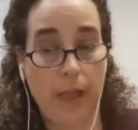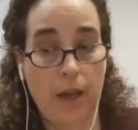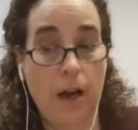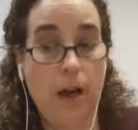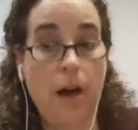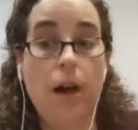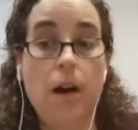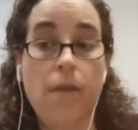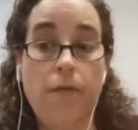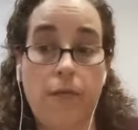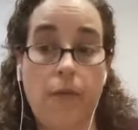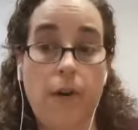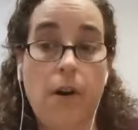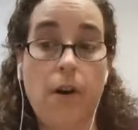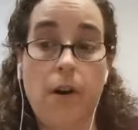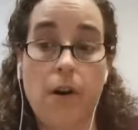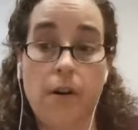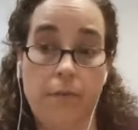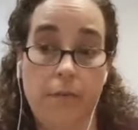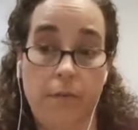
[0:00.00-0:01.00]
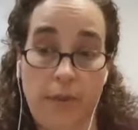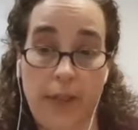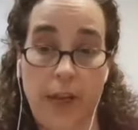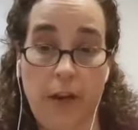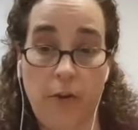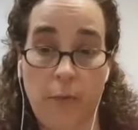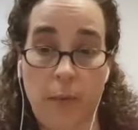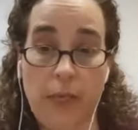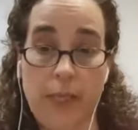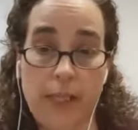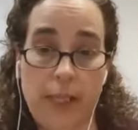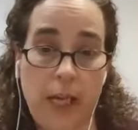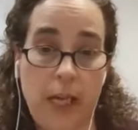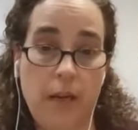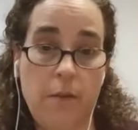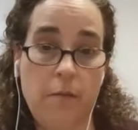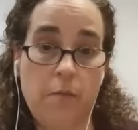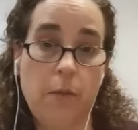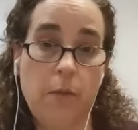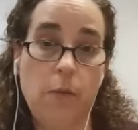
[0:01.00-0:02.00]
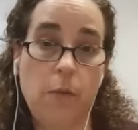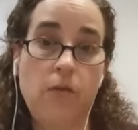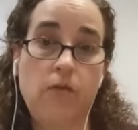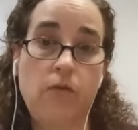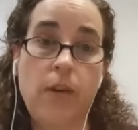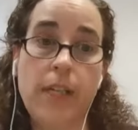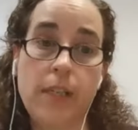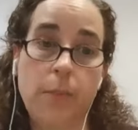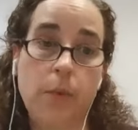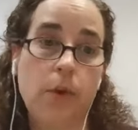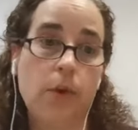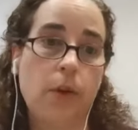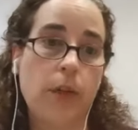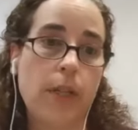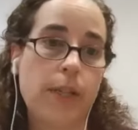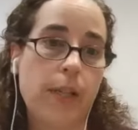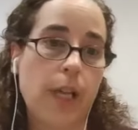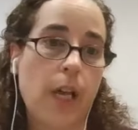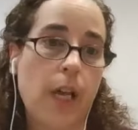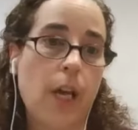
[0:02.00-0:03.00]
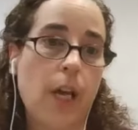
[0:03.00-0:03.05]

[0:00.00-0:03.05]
Half of our therapy team were redeployed to